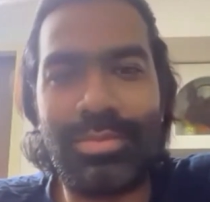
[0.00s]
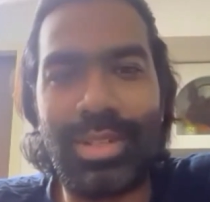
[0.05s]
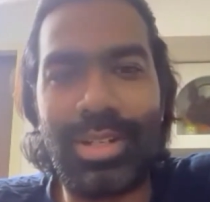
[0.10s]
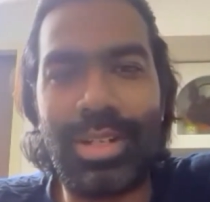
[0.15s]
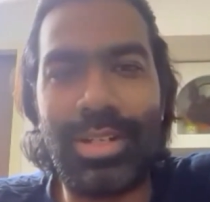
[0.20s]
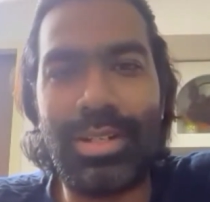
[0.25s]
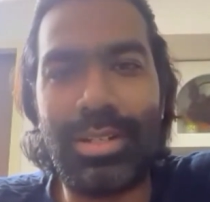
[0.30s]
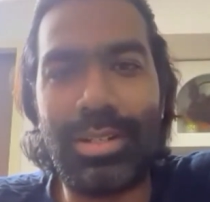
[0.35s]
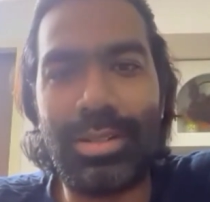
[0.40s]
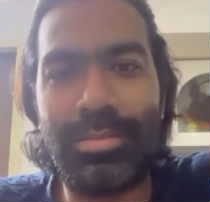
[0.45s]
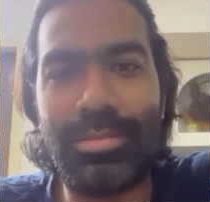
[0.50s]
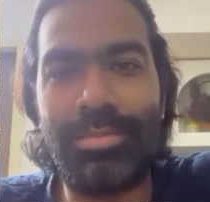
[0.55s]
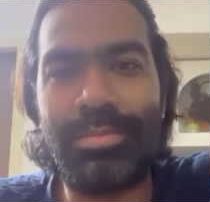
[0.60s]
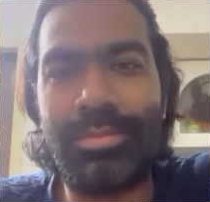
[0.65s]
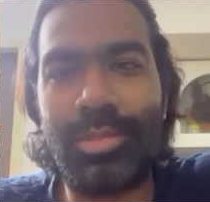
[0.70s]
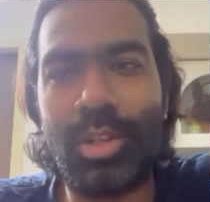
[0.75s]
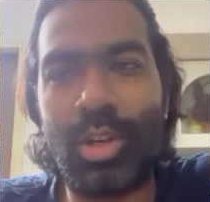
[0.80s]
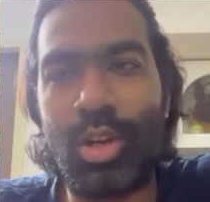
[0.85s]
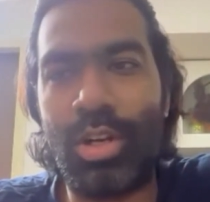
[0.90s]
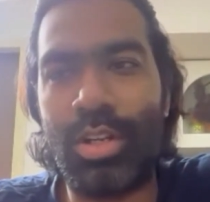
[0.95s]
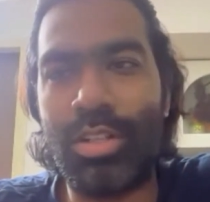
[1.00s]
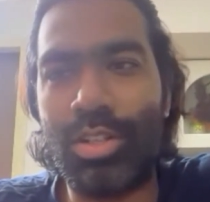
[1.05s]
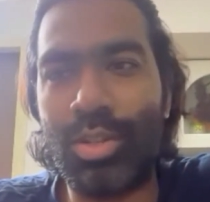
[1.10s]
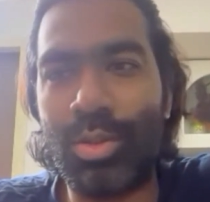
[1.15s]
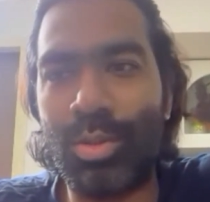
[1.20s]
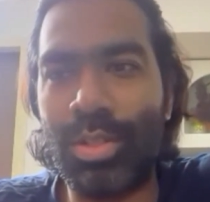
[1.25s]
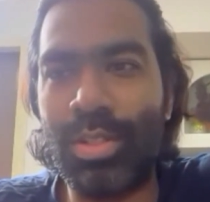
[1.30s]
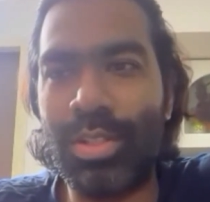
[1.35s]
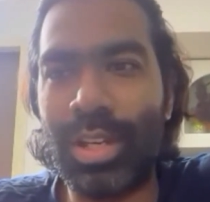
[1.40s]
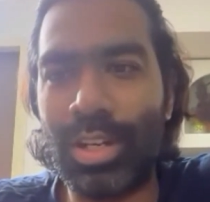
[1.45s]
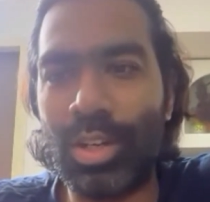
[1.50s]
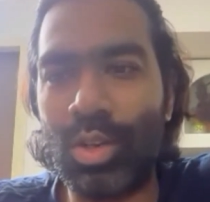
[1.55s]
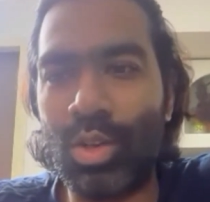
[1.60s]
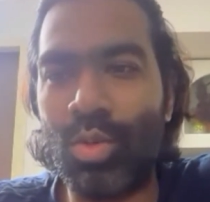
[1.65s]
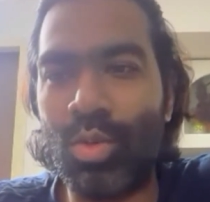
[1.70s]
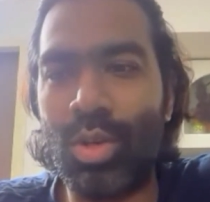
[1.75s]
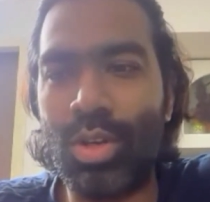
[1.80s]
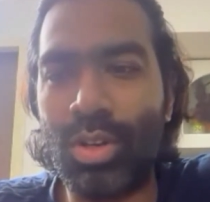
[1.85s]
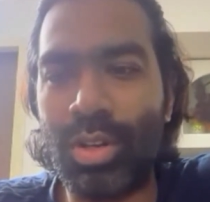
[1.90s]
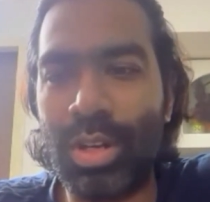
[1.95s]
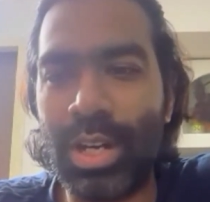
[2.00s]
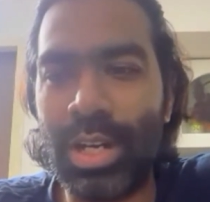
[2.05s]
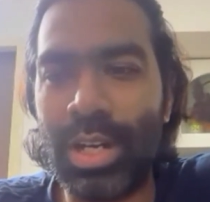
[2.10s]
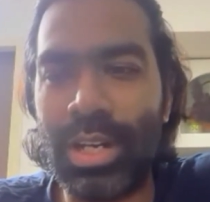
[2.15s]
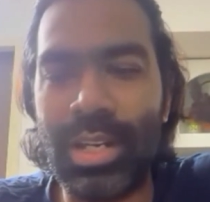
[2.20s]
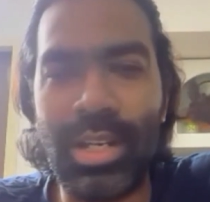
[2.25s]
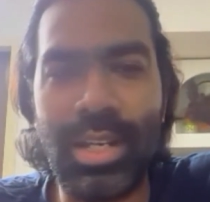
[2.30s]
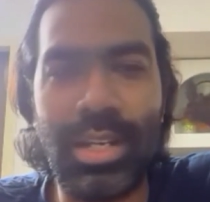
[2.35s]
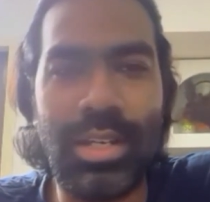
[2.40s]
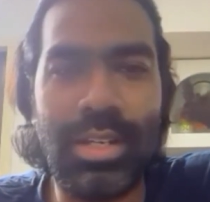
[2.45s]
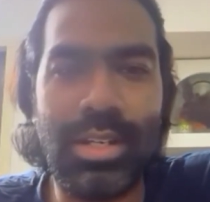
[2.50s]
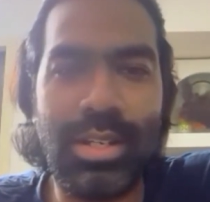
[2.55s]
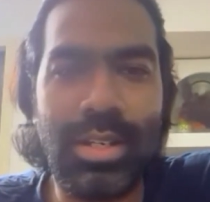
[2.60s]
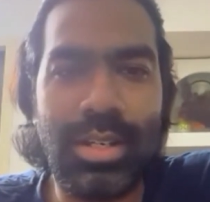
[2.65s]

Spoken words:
Honest truth is, I don't want to really